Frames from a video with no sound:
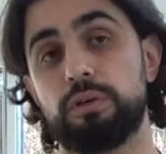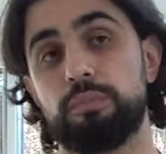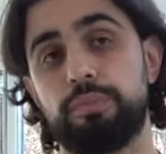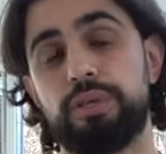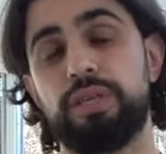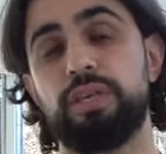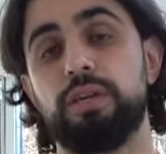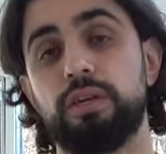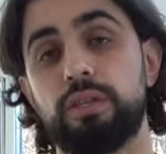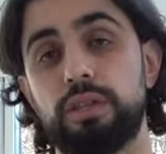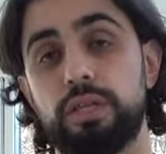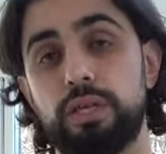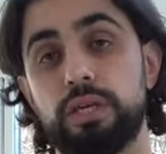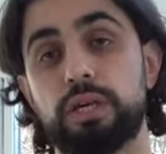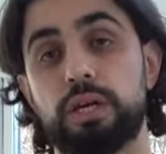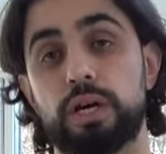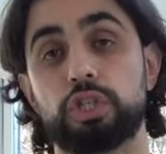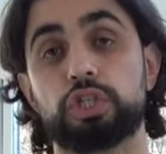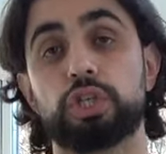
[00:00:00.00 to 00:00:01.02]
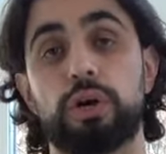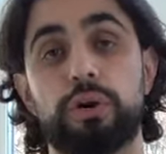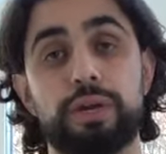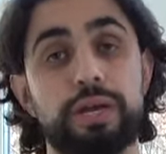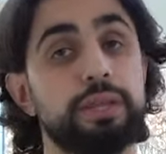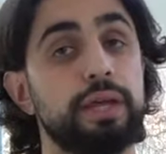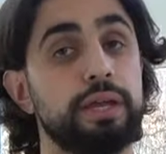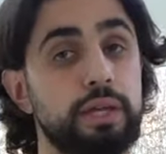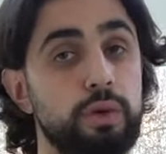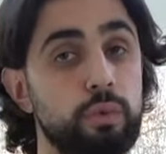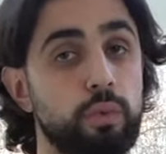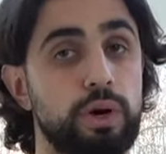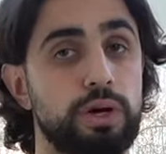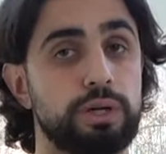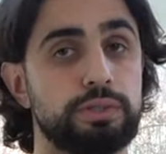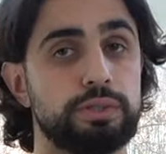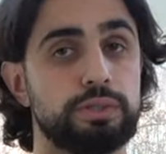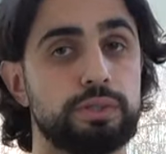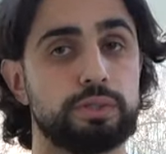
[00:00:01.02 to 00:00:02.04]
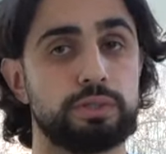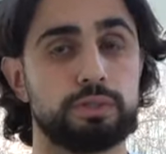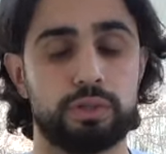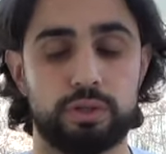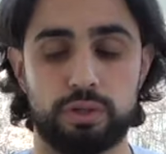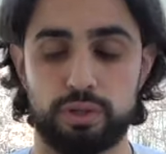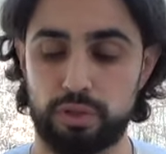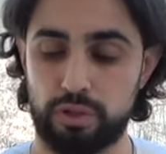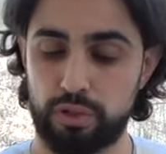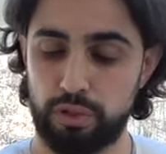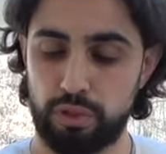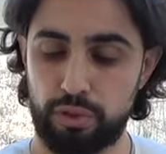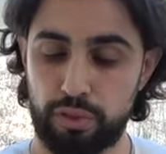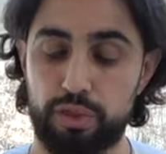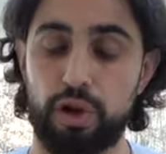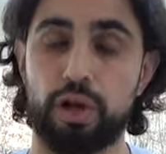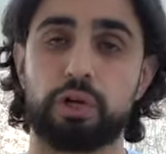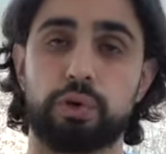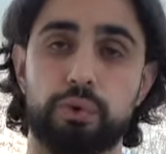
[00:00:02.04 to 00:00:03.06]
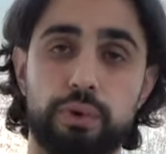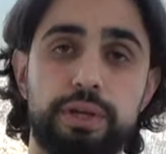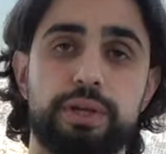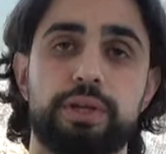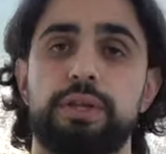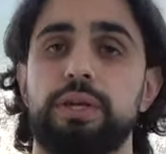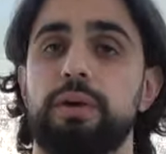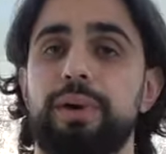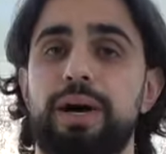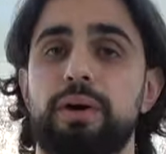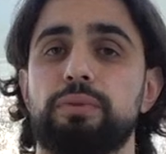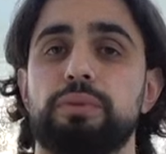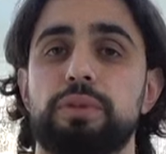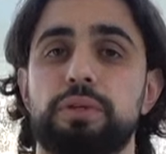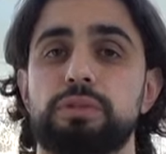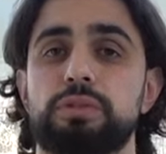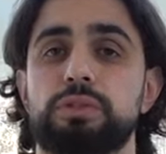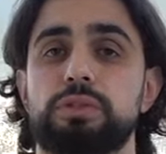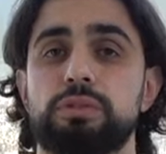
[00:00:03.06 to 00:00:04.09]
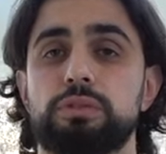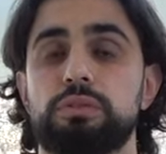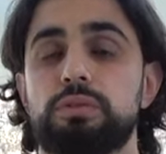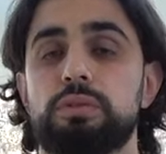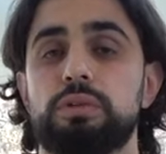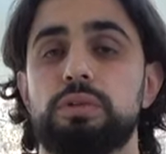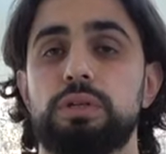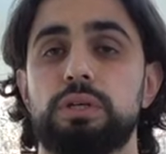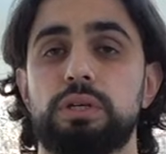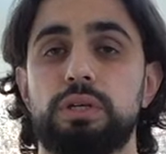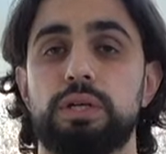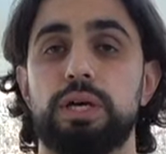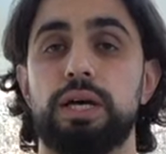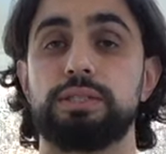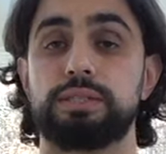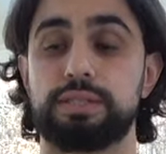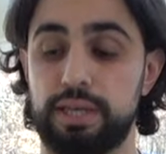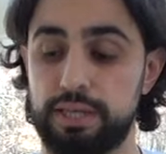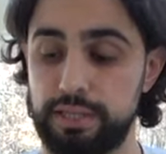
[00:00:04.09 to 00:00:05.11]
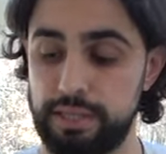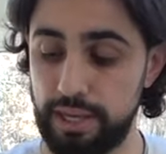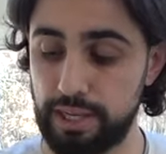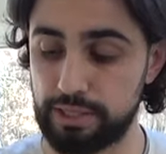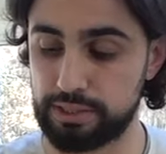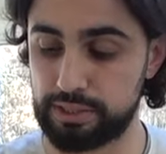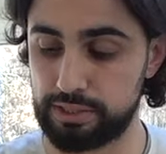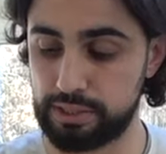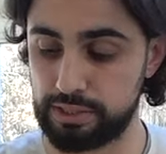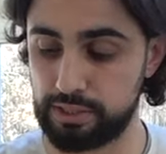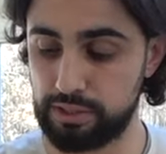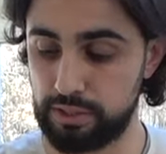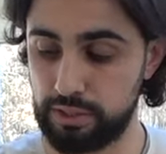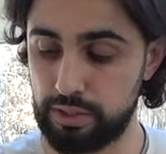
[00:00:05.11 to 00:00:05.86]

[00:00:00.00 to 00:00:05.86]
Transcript: being the contrarian that he was, thought critically about this and said, yes,